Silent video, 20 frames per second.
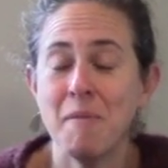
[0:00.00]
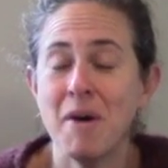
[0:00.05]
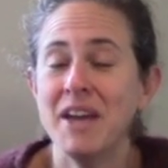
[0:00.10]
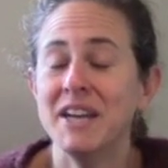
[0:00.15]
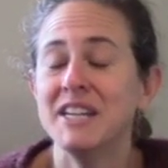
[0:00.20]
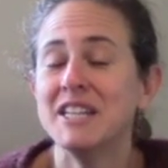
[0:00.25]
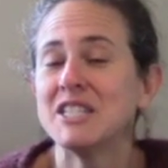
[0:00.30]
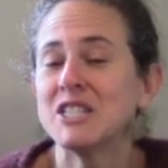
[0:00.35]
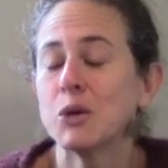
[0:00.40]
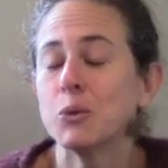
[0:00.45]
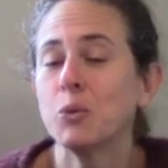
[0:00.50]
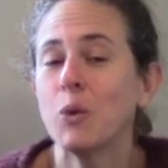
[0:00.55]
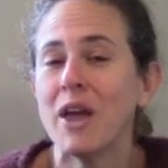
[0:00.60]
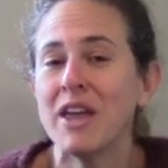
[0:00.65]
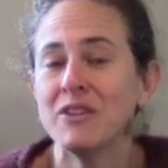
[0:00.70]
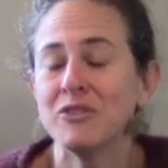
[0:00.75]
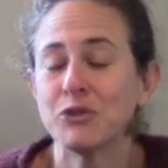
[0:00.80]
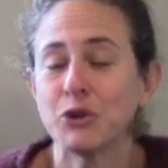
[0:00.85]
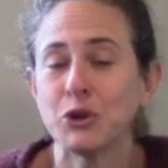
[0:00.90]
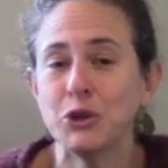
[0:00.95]
and it's a way
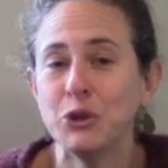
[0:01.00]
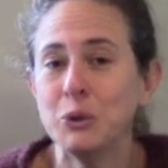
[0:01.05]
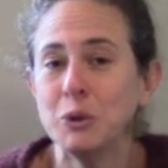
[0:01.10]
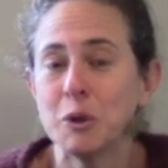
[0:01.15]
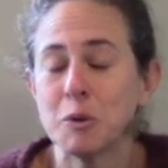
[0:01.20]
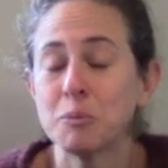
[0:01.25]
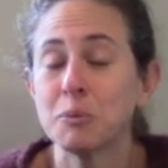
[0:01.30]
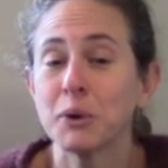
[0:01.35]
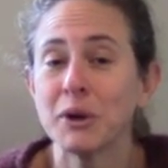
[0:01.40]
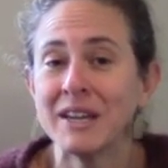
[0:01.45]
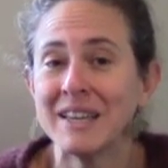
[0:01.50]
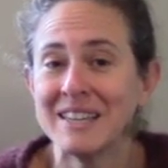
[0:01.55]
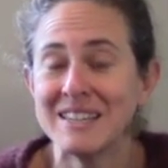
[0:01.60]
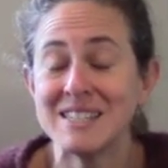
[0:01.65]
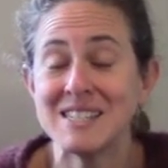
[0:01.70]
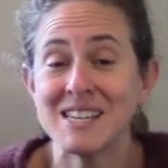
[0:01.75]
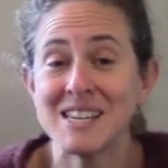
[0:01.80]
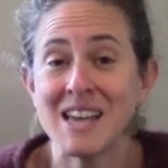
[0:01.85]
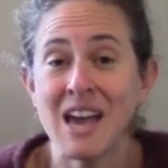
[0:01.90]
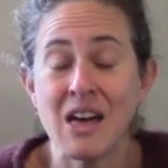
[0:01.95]
for you to bring it
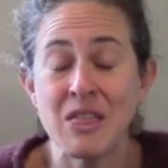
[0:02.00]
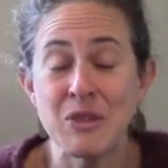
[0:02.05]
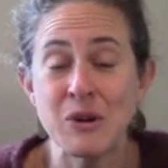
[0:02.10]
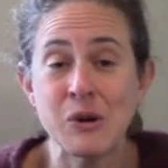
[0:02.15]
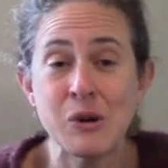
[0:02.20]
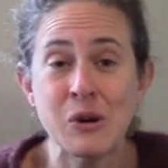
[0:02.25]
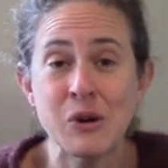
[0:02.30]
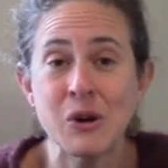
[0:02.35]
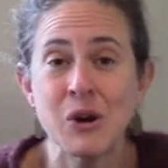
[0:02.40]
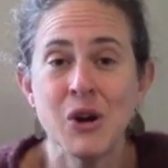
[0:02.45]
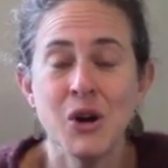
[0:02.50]
together